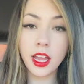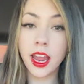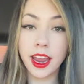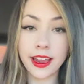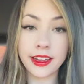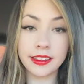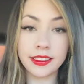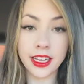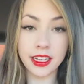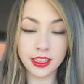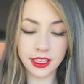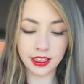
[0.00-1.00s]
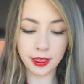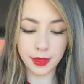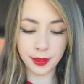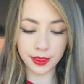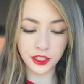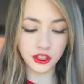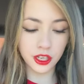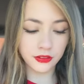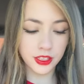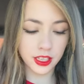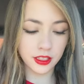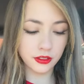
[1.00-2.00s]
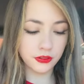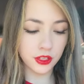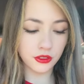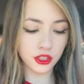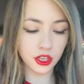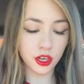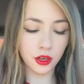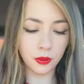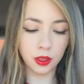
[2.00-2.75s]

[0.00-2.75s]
and anything that might be shifting in the future.